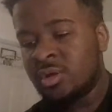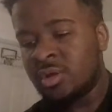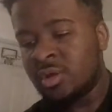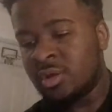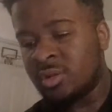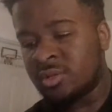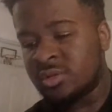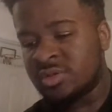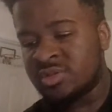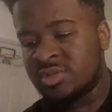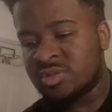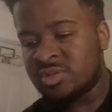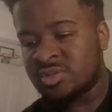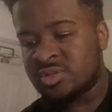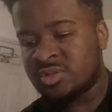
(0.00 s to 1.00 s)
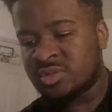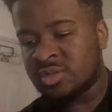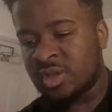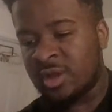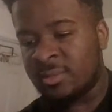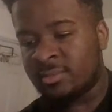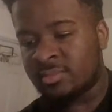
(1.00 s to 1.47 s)
And this is,
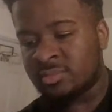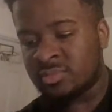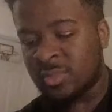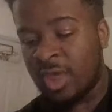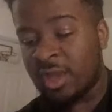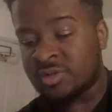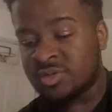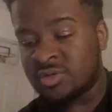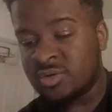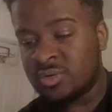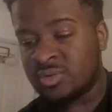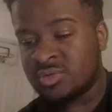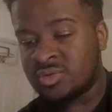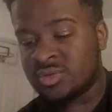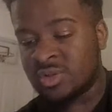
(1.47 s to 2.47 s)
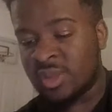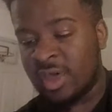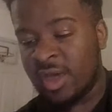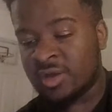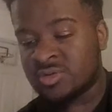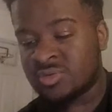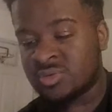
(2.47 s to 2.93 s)
I'm actually going to
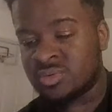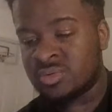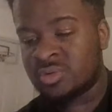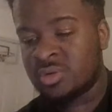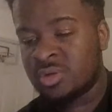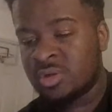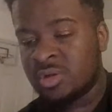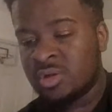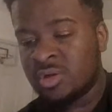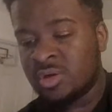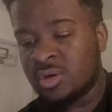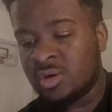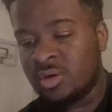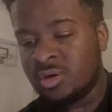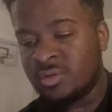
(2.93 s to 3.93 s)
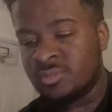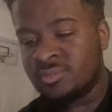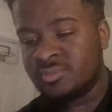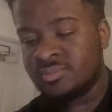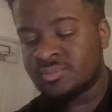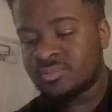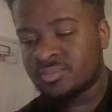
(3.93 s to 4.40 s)
the actual
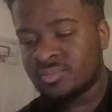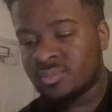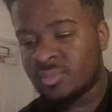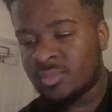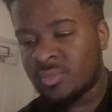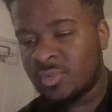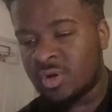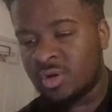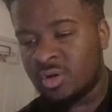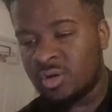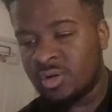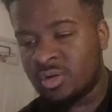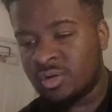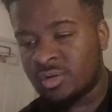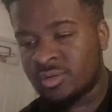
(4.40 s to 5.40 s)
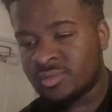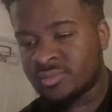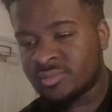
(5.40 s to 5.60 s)
um, uh,